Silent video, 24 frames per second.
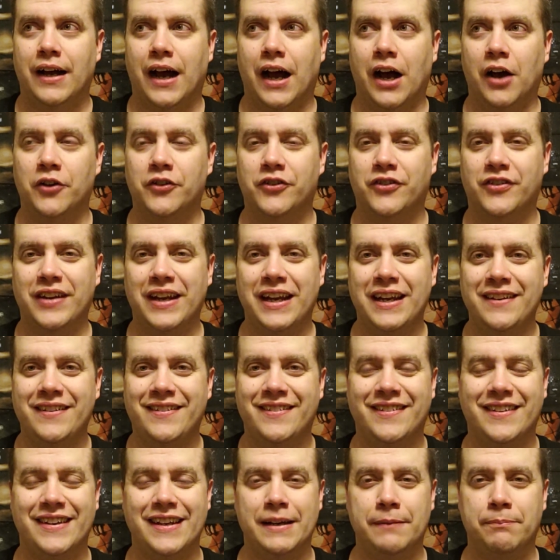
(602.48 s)
I'll say
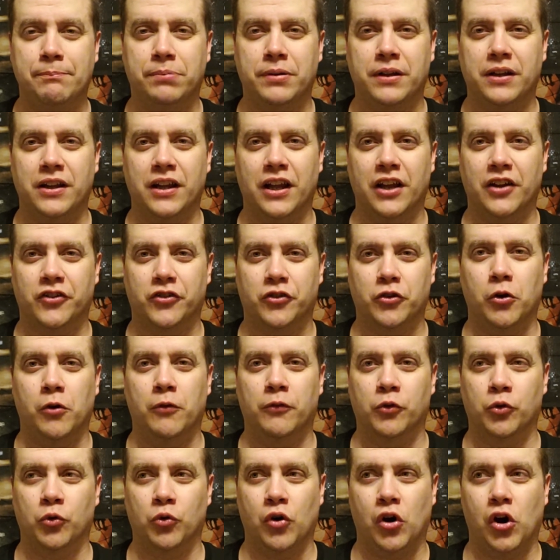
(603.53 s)
C plus
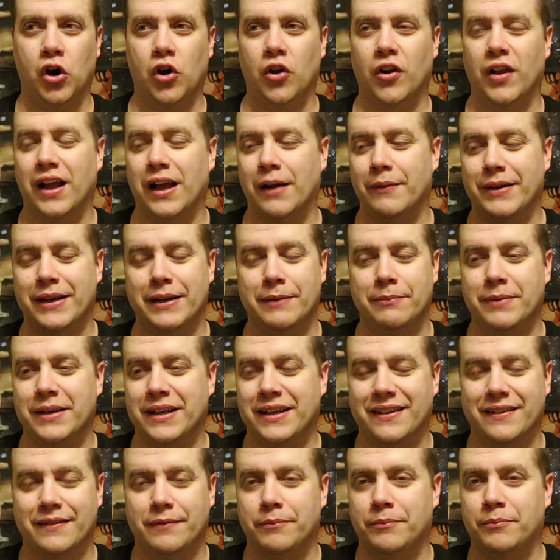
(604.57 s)
overall. I mean,
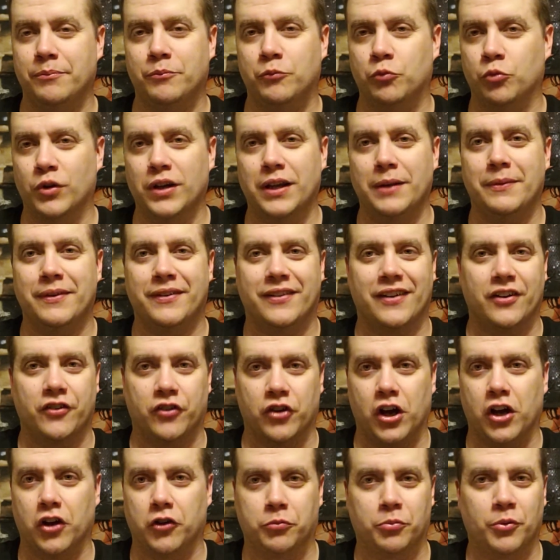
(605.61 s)
because really besides
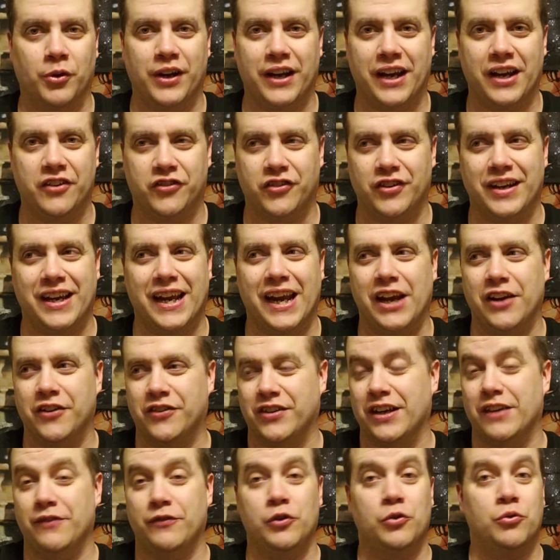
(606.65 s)
Ospreay ACH,
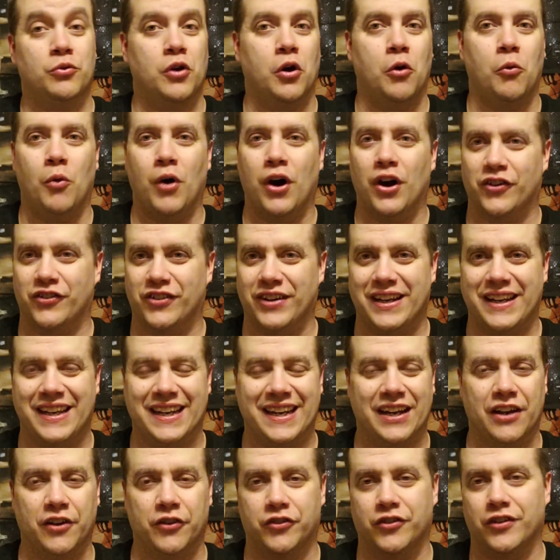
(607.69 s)
if you don't watch
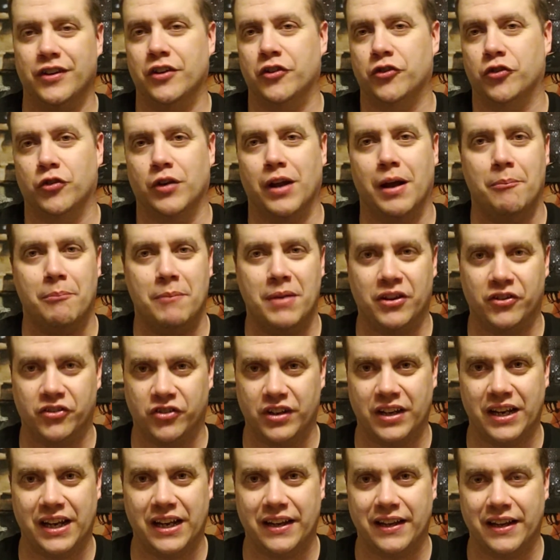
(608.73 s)
anything else in this, you're not
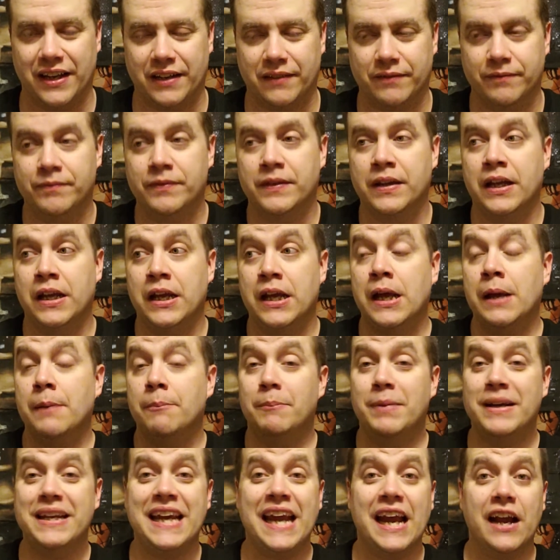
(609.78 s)
missing anything.
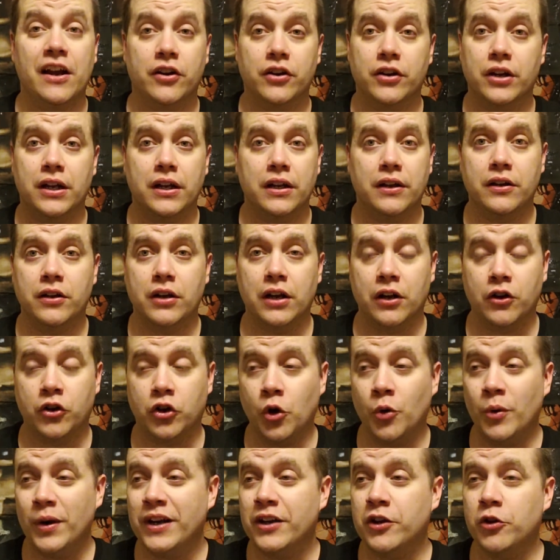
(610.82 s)
But yeah, uh,
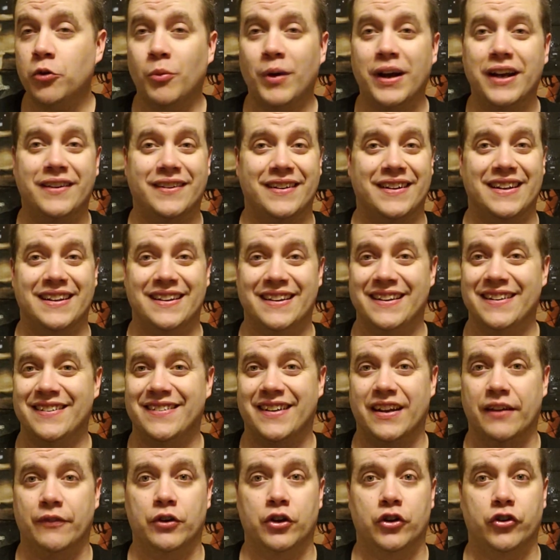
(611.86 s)
go out of your way to at
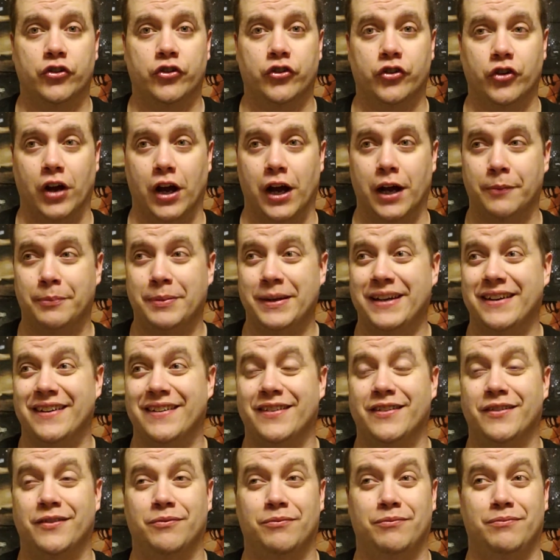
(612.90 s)
least give it a shot
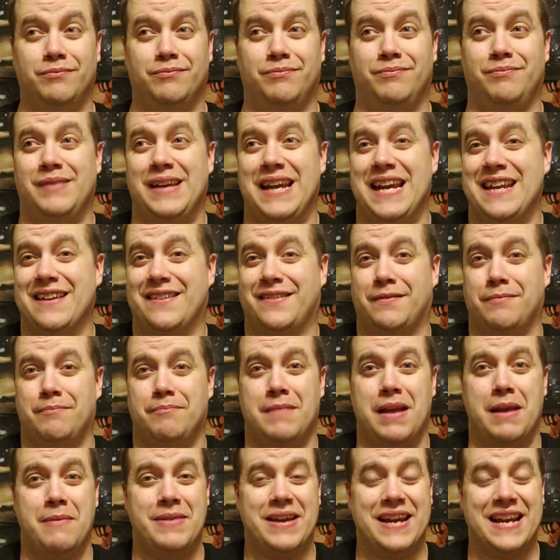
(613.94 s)
because it's
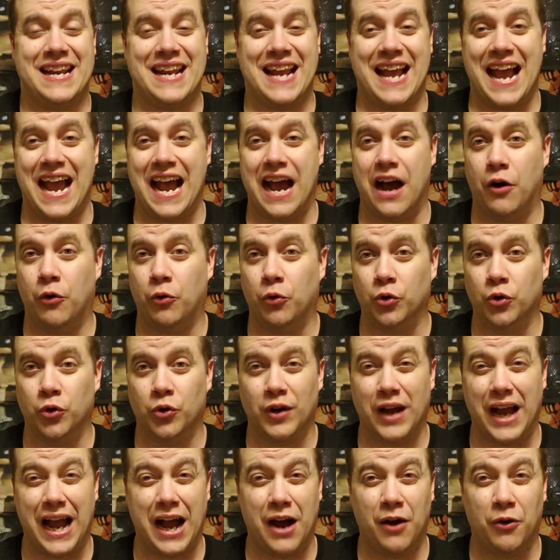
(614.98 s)
maybe an
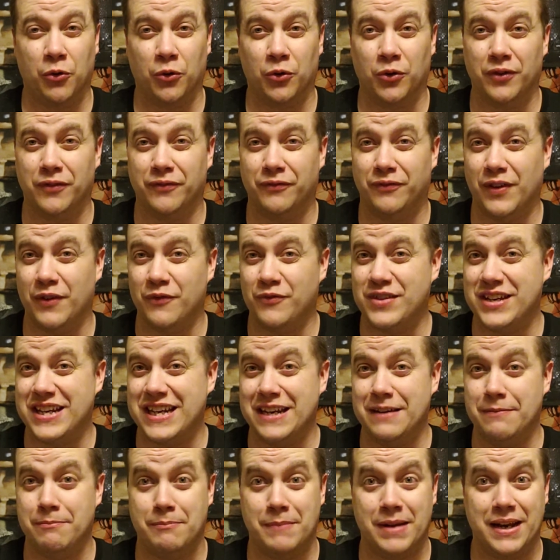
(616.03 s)
hour, hour and
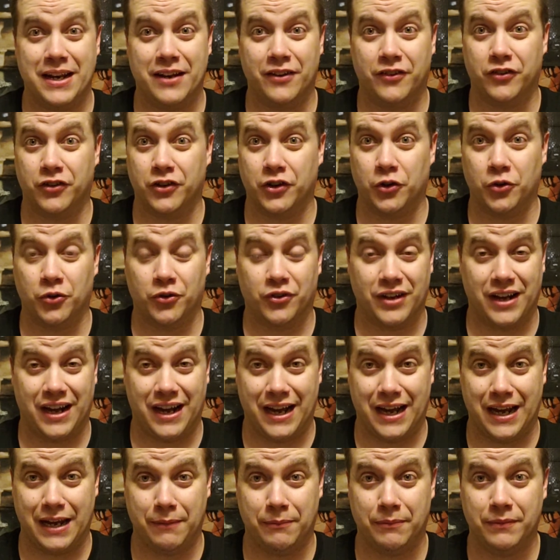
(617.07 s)
15 minutes of your
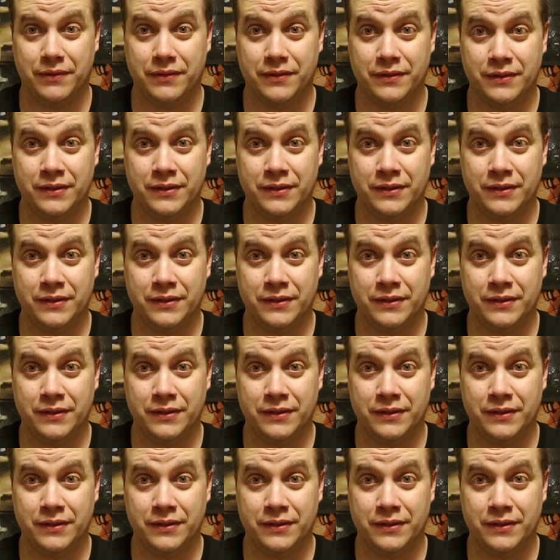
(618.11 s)
time.